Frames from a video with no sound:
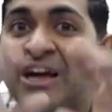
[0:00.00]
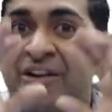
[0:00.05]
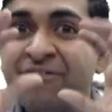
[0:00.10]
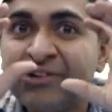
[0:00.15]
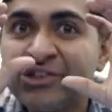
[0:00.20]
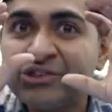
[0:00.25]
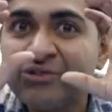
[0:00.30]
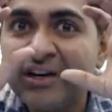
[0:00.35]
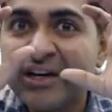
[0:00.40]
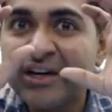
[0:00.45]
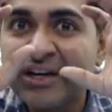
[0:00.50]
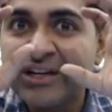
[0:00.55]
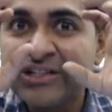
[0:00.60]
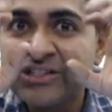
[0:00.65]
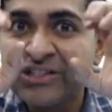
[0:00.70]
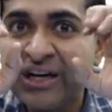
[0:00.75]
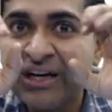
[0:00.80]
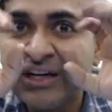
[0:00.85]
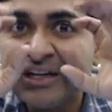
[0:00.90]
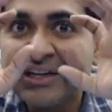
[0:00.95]
which will
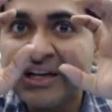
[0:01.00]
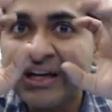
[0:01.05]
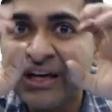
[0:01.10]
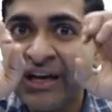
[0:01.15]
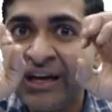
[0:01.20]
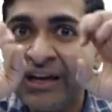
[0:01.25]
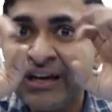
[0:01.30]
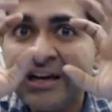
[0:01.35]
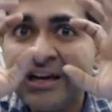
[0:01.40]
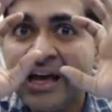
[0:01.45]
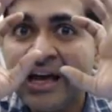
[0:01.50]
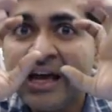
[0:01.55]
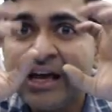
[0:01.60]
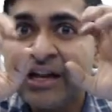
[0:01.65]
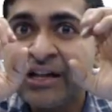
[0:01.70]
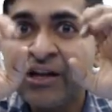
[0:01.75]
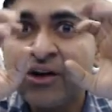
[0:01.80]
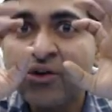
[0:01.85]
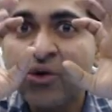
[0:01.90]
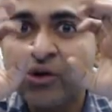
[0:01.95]
result in
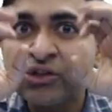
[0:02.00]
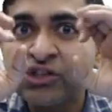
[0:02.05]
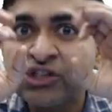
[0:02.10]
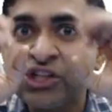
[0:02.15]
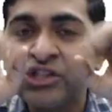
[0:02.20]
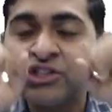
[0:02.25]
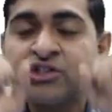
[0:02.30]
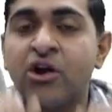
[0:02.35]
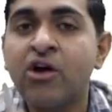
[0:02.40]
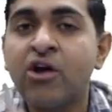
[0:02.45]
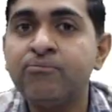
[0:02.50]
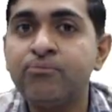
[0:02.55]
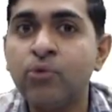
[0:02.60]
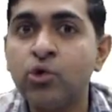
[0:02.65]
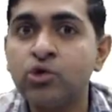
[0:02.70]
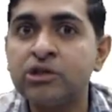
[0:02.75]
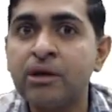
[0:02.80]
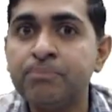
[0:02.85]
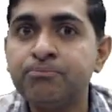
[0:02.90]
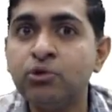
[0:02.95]
the constriction of
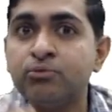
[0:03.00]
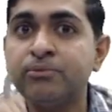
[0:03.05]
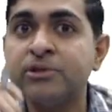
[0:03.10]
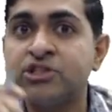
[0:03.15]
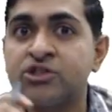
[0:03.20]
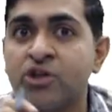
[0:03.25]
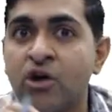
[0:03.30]
both the pupils.